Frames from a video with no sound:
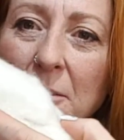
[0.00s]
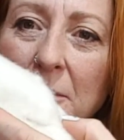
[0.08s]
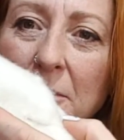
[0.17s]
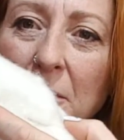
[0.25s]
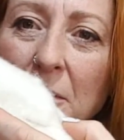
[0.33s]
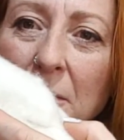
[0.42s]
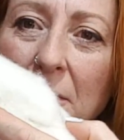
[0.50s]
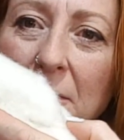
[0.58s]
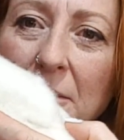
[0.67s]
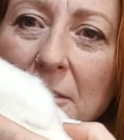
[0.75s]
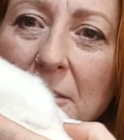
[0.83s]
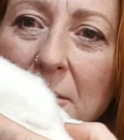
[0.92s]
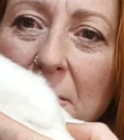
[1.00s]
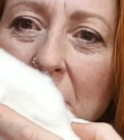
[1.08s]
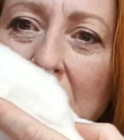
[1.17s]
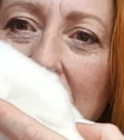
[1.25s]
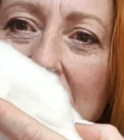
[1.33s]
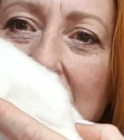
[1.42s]
we've got
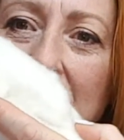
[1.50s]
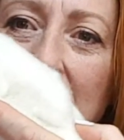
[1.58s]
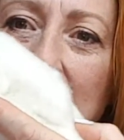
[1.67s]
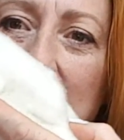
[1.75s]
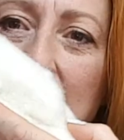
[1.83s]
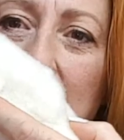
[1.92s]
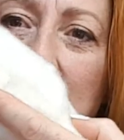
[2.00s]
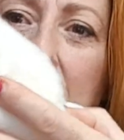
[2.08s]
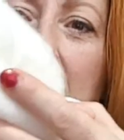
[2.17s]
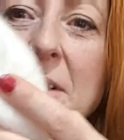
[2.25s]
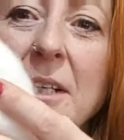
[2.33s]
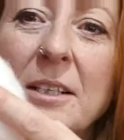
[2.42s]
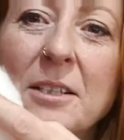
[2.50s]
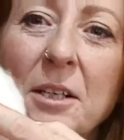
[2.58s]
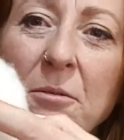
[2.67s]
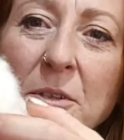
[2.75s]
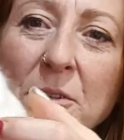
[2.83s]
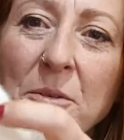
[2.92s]
all these little squidgy bits. That's the
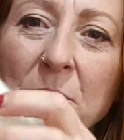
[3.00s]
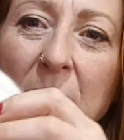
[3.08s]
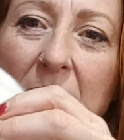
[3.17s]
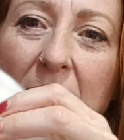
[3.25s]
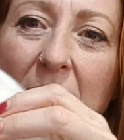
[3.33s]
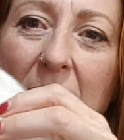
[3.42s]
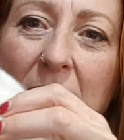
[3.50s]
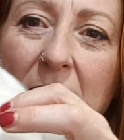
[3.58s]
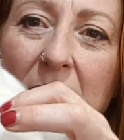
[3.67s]
original bit there.